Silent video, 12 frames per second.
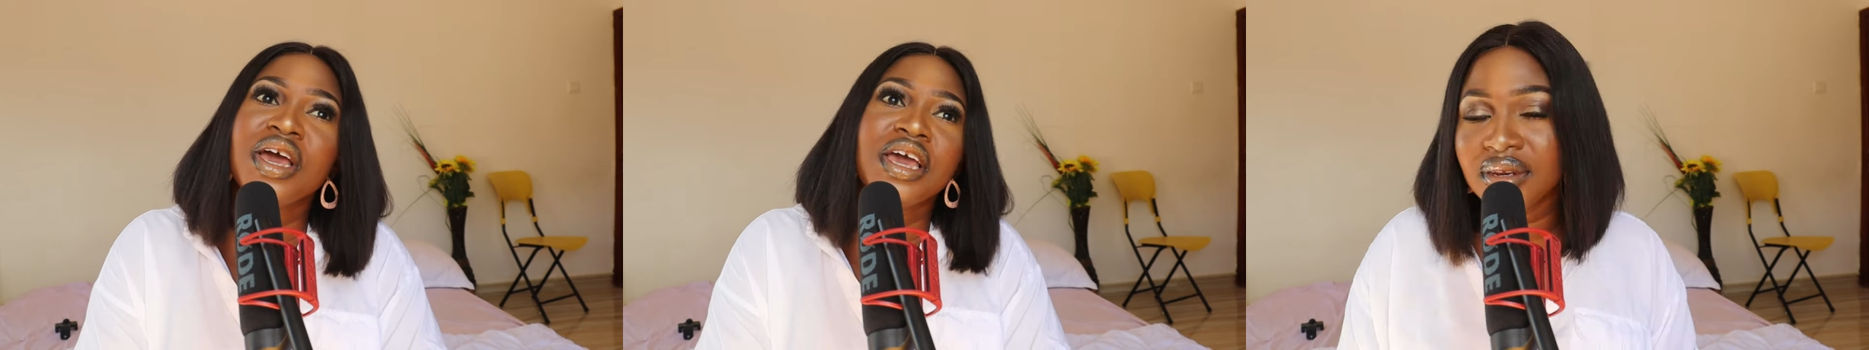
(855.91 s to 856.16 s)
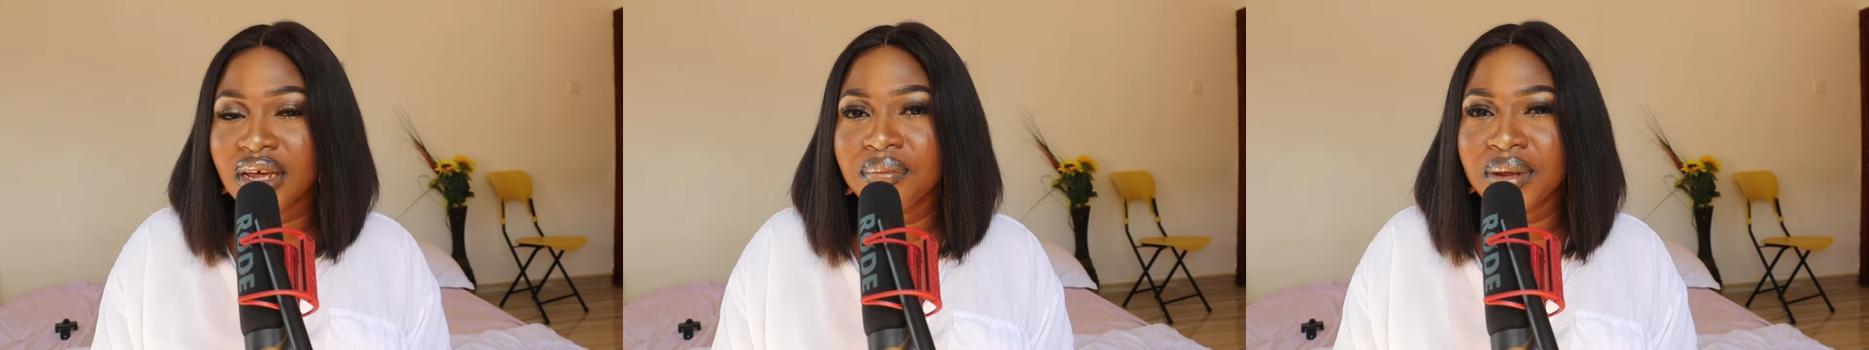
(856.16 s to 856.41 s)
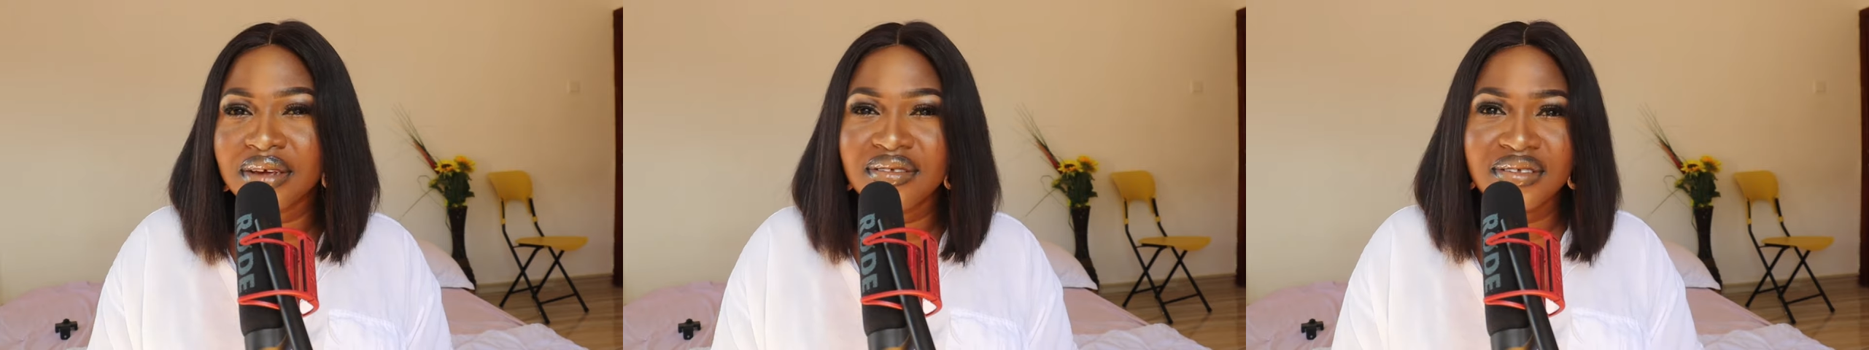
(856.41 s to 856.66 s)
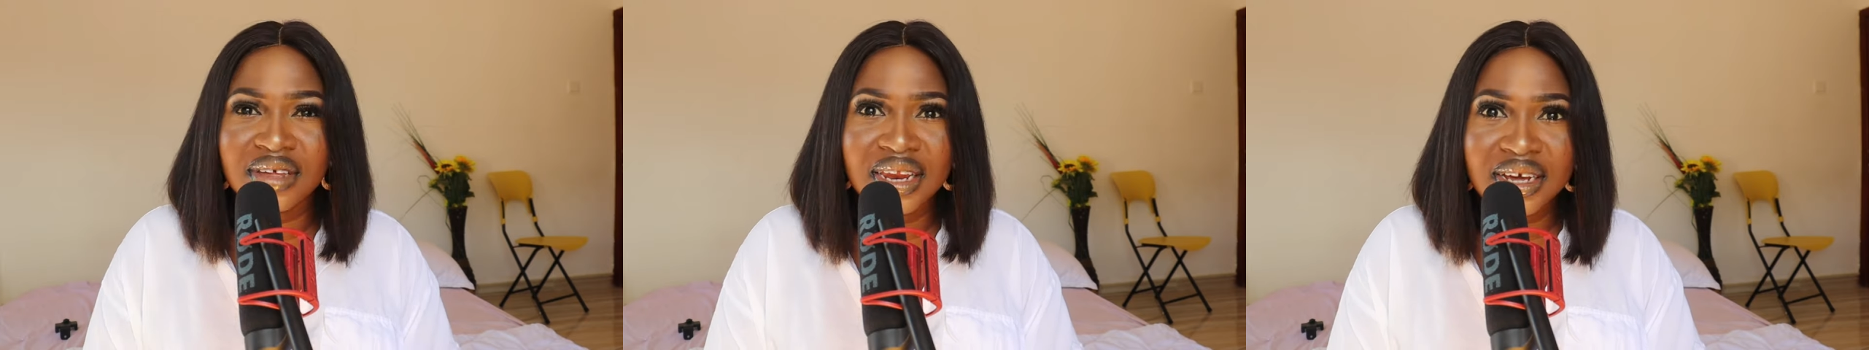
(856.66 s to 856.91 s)
The type that is
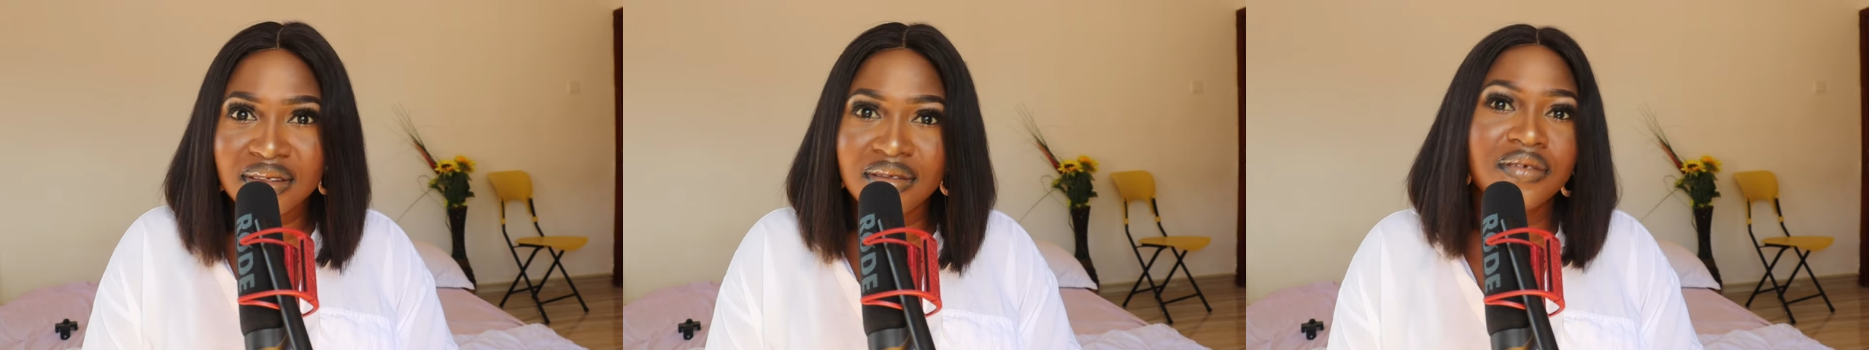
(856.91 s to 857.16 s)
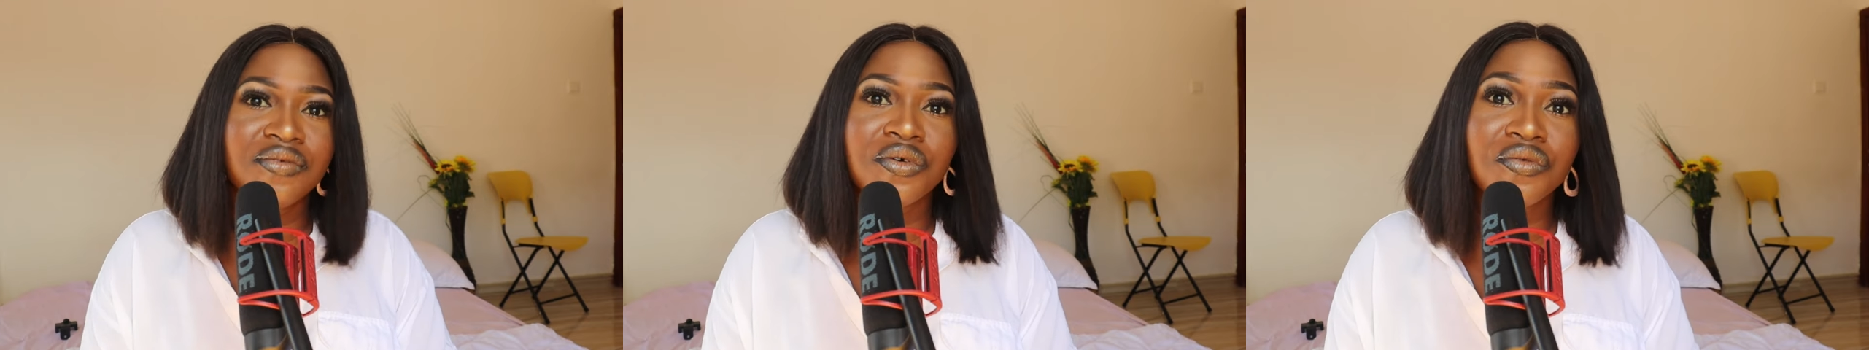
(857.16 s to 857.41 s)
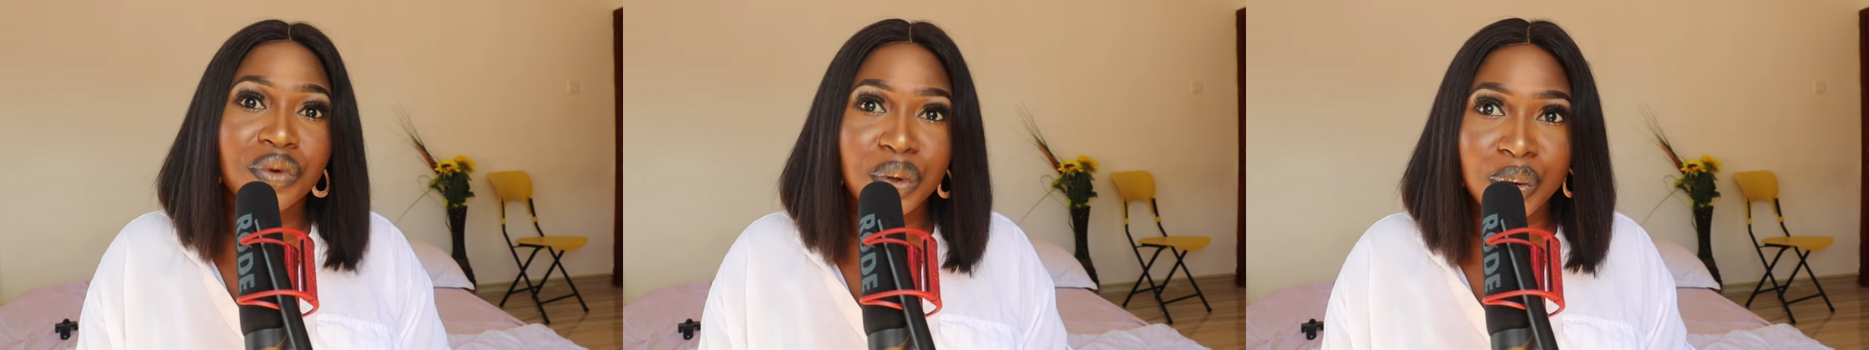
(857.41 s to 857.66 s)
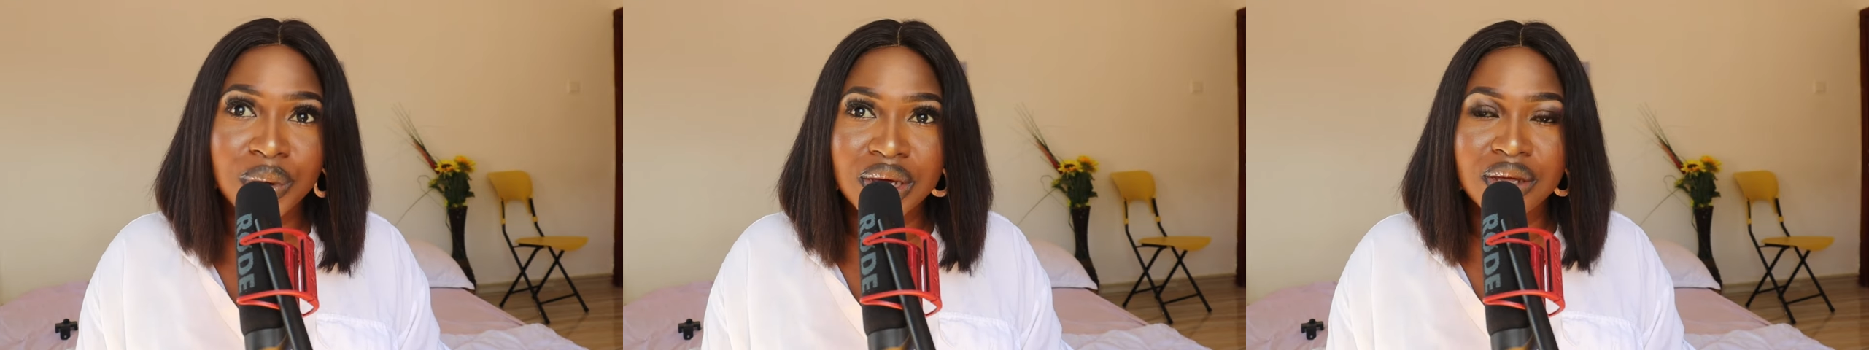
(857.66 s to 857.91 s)
selective of what
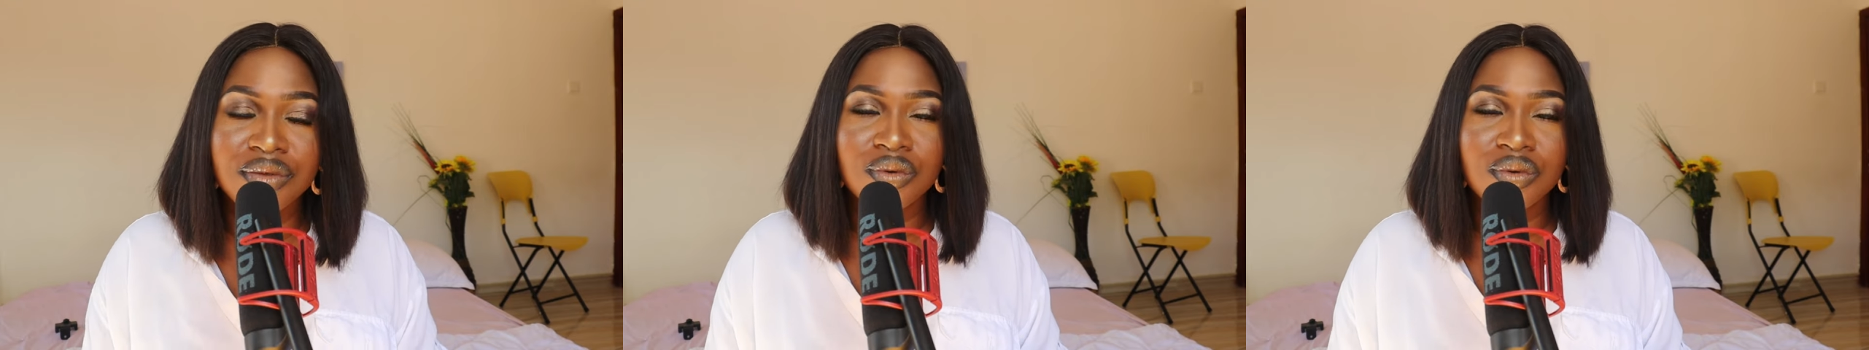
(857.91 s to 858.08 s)
you eat,